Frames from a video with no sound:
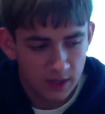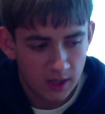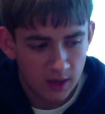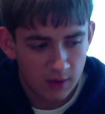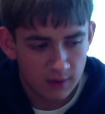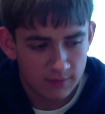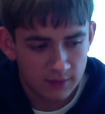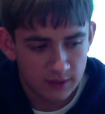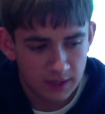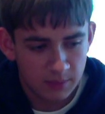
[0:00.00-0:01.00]

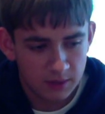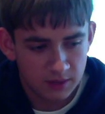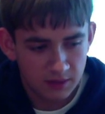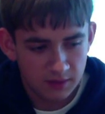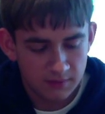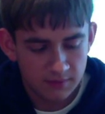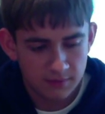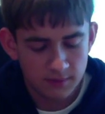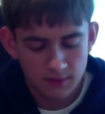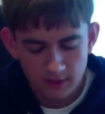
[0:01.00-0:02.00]
However, I believe
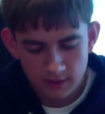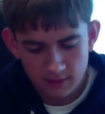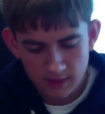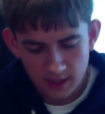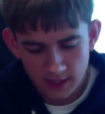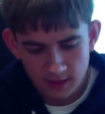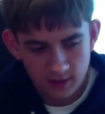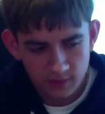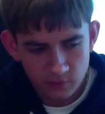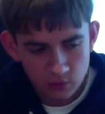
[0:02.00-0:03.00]
that
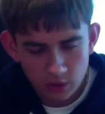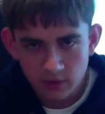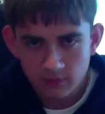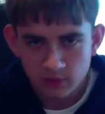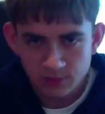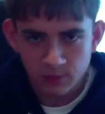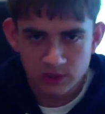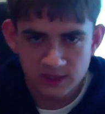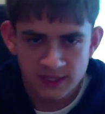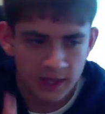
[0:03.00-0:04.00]
if you're looking for
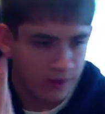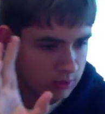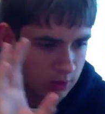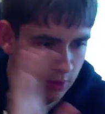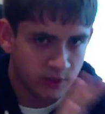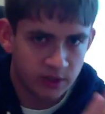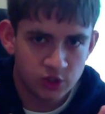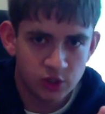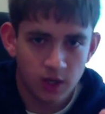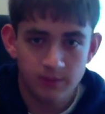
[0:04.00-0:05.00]
sports style, go with the
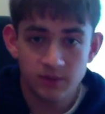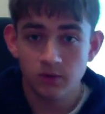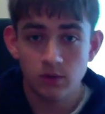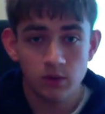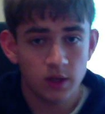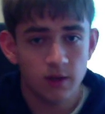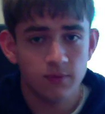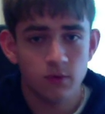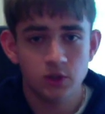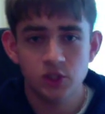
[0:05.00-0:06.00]
Chops. If you're looking
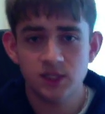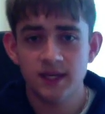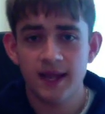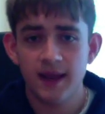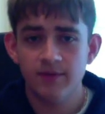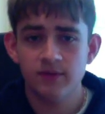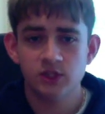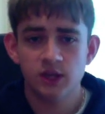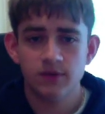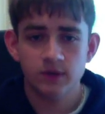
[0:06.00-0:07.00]
for just an
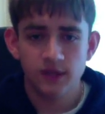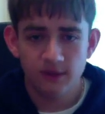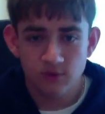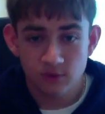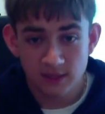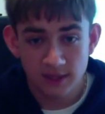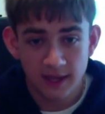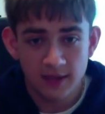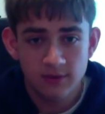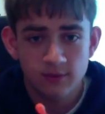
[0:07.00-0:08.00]
average everyday use like
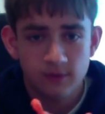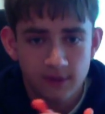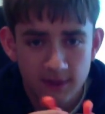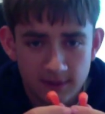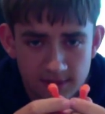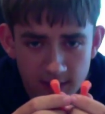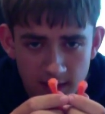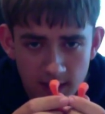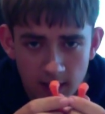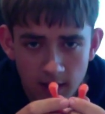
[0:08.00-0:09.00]
I do for these,
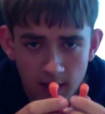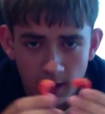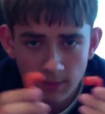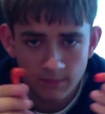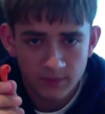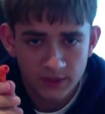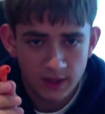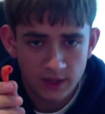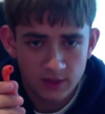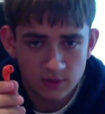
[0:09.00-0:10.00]

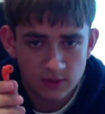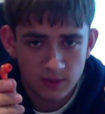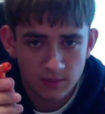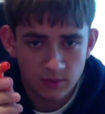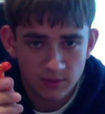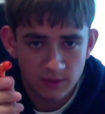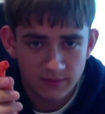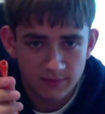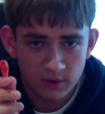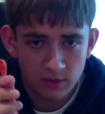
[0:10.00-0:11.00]
I use them with my
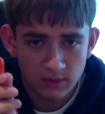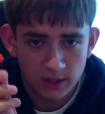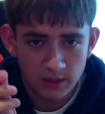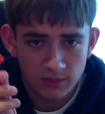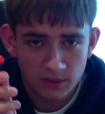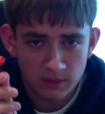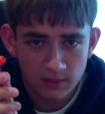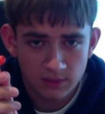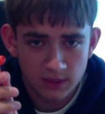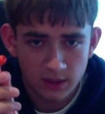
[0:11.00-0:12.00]
phone, my
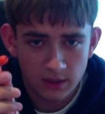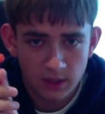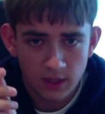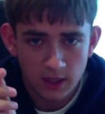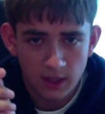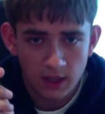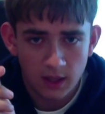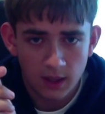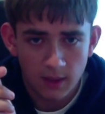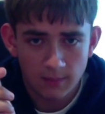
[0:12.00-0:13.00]
MP3 player,
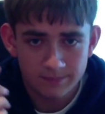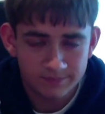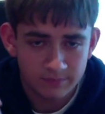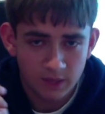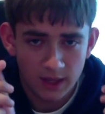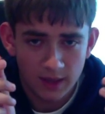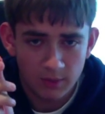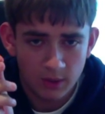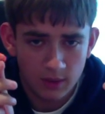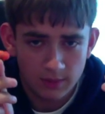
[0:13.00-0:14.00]
my
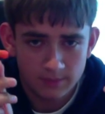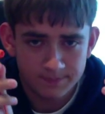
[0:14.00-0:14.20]
iPod,